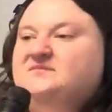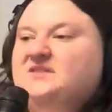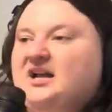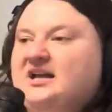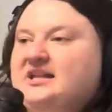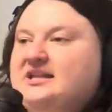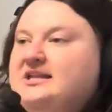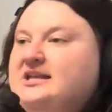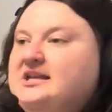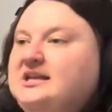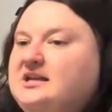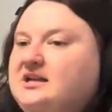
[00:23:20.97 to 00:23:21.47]

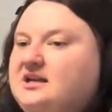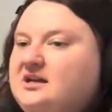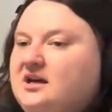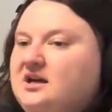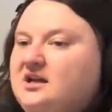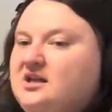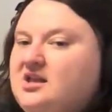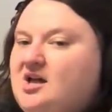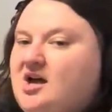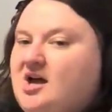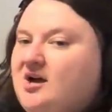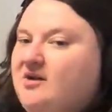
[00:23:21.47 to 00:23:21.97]
I think a
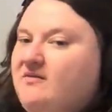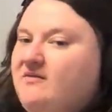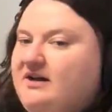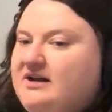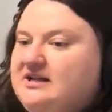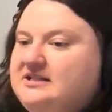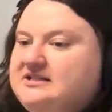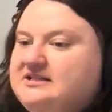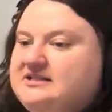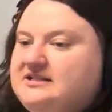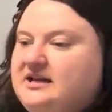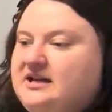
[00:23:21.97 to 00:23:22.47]
lot of
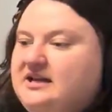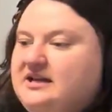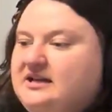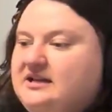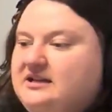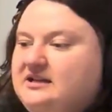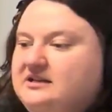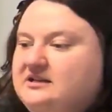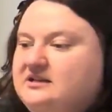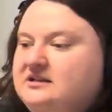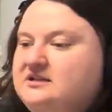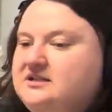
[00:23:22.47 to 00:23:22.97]
us
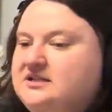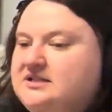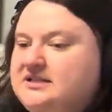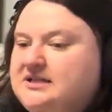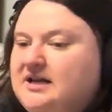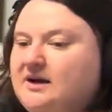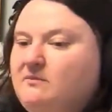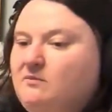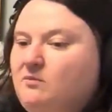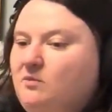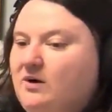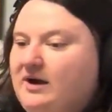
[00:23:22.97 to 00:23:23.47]
in
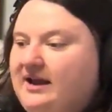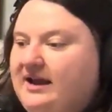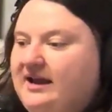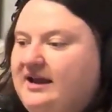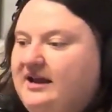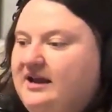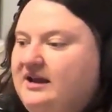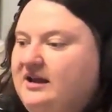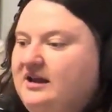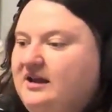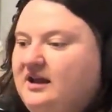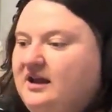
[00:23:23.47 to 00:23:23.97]
some
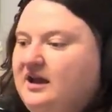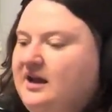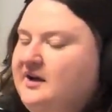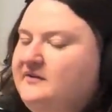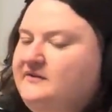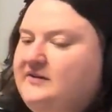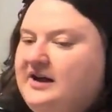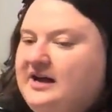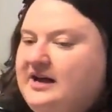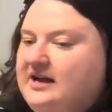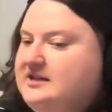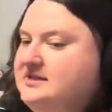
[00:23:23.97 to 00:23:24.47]
way have
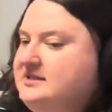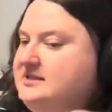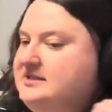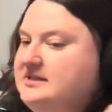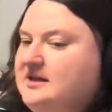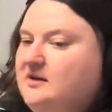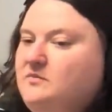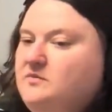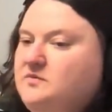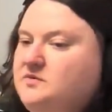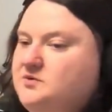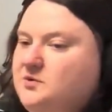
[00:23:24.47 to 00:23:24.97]
had
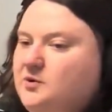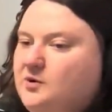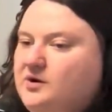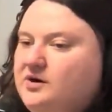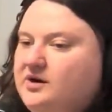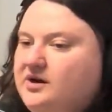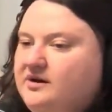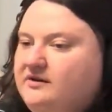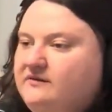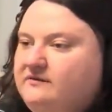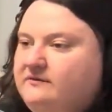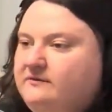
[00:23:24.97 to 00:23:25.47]
some
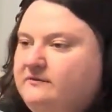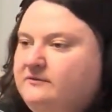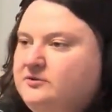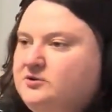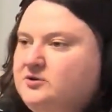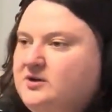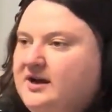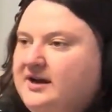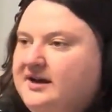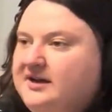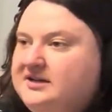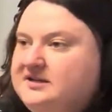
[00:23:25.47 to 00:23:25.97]
sort of
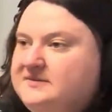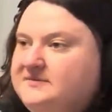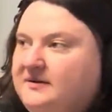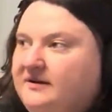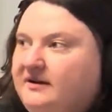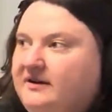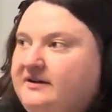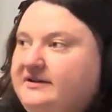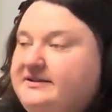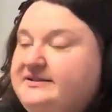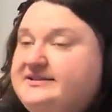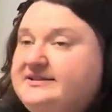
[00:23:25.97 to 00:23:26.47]
trying
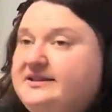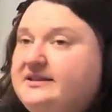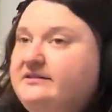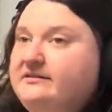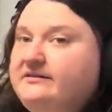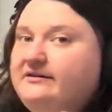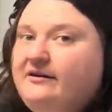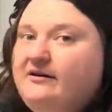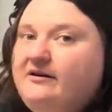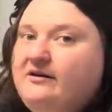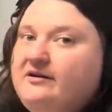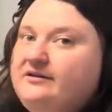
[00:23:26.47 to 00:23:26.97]
experience, and
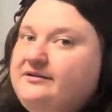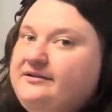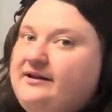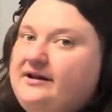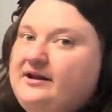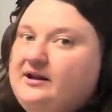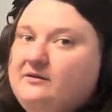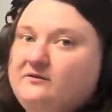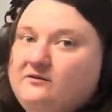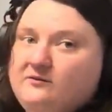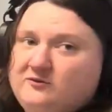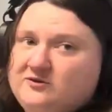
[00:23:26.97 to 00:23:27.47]
there are a
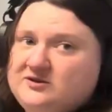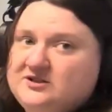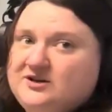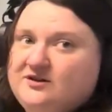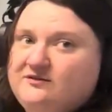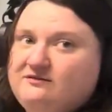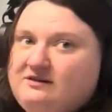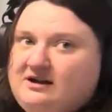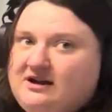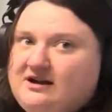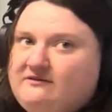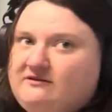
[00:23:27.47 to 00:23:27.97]
lot of
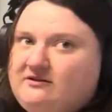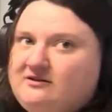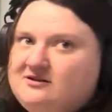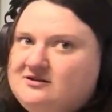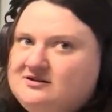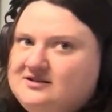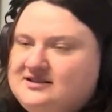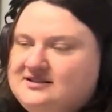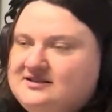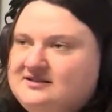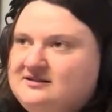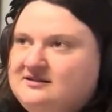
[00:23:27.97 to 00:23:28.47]

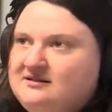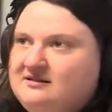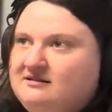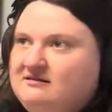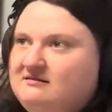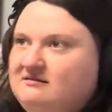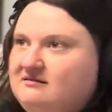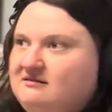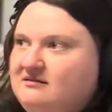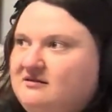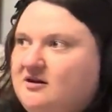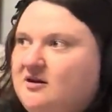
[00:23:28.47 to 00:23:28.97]
survivors
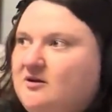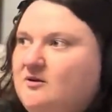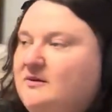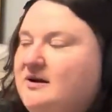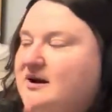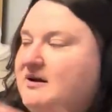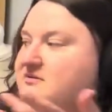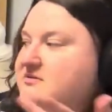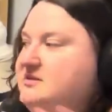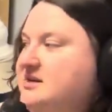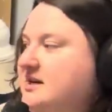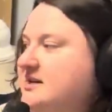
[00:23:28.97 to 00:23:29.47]

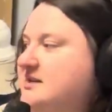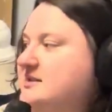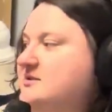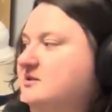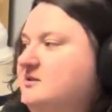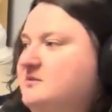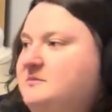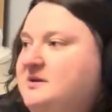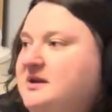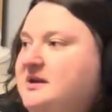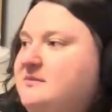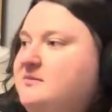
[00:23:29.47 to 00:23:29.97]
around us
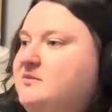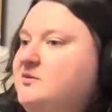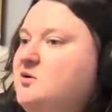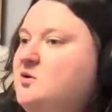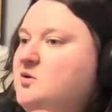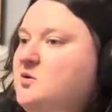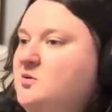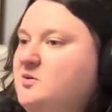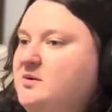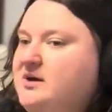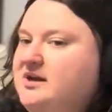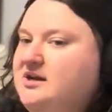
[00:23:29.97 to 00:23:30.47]
or people
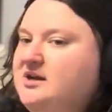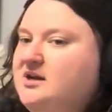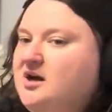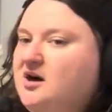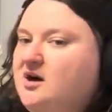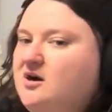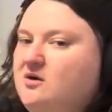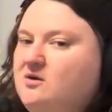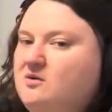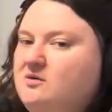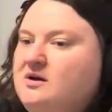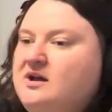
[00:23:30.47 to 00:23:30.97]
who we
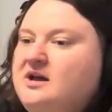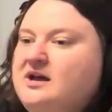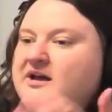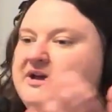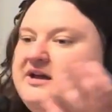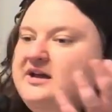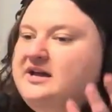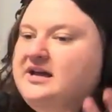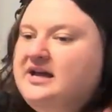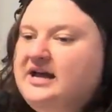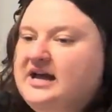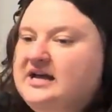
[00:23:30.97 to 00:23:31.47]
know
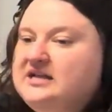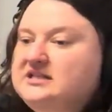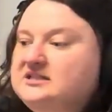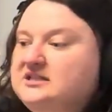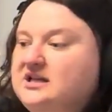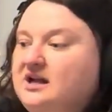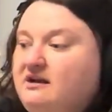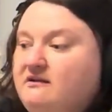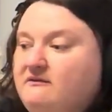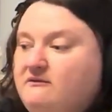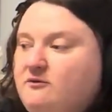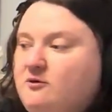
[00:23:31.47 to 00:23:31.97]
and
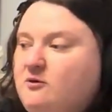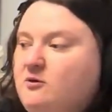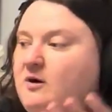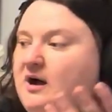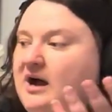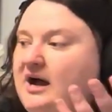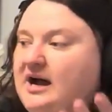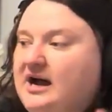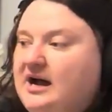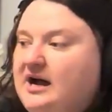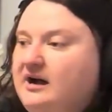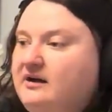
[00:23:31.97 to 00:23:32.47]
love who
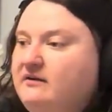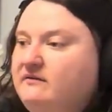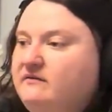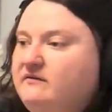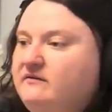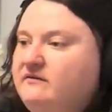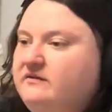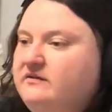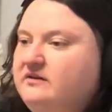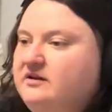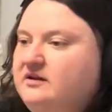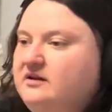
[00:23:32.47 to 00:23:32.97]

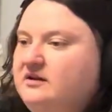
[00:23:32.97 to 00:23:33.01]
have